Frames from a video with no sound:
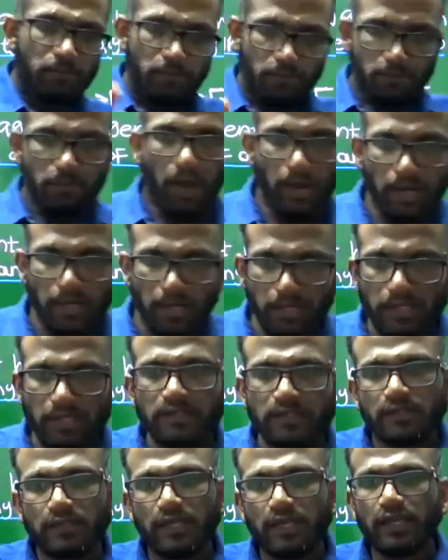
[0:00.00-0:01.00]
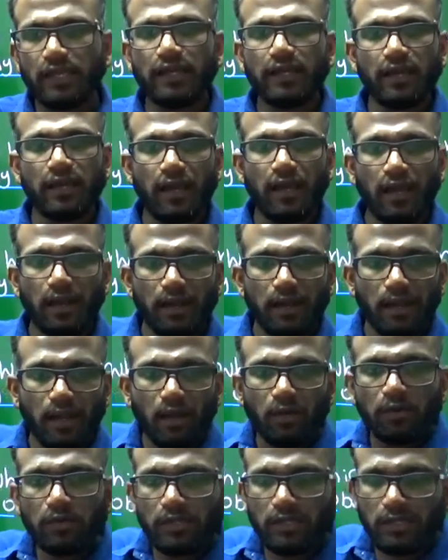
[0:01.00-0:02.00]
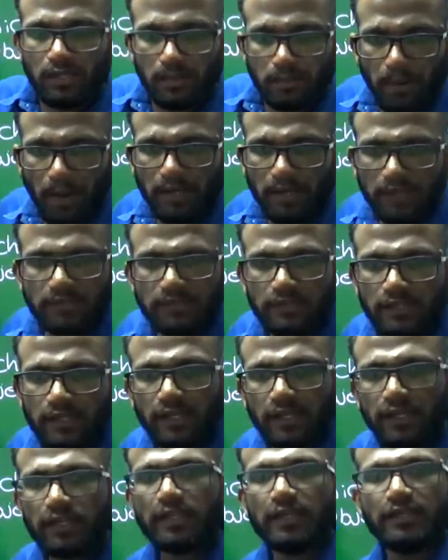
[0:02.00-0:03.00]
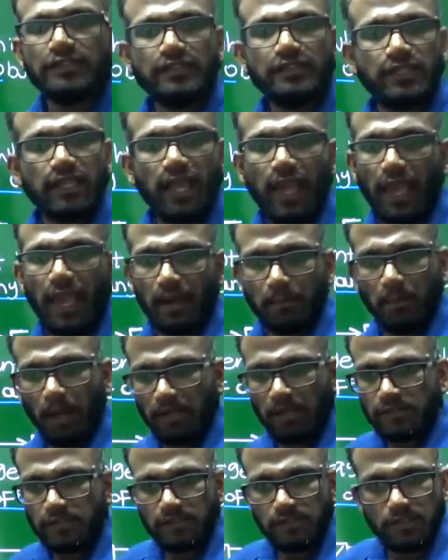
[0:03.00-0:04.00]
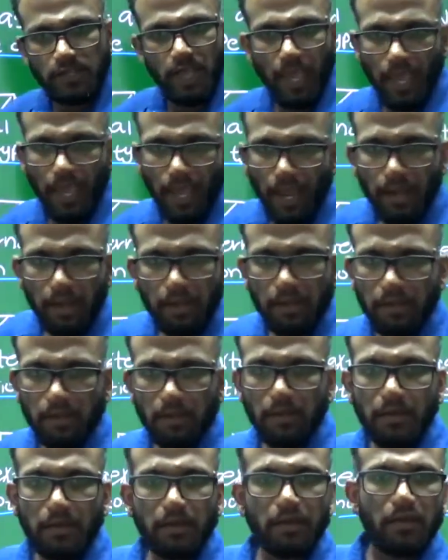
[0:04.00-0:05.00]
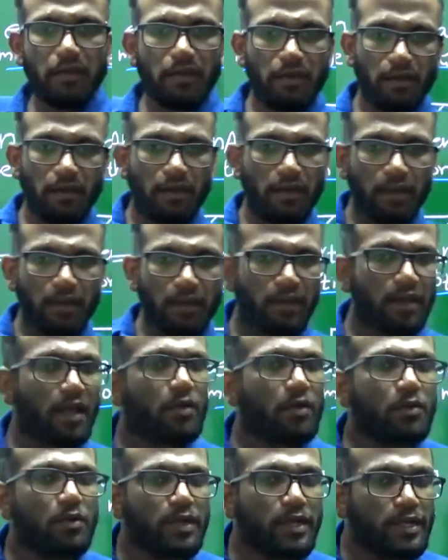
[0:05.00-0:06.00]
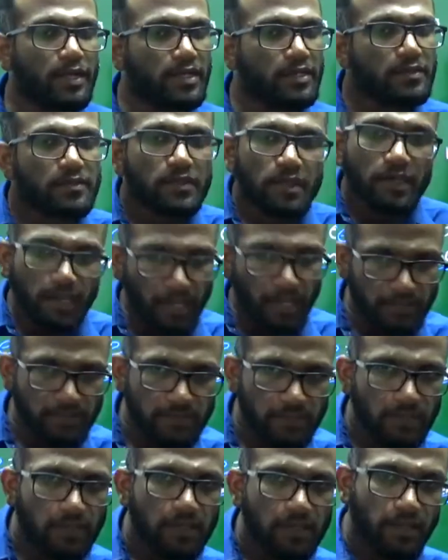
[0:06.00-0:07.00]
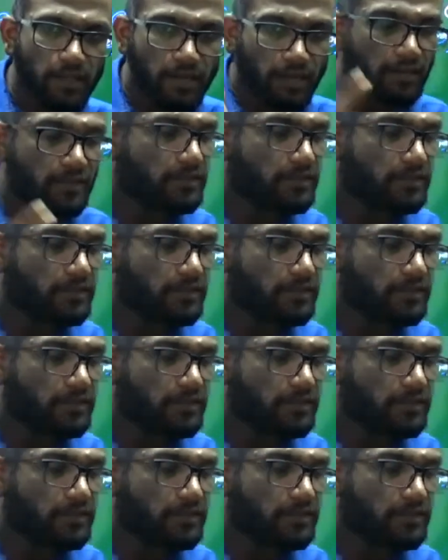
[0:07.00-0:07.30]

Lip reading: one is, think now the bus stand. Now it is rest. The rest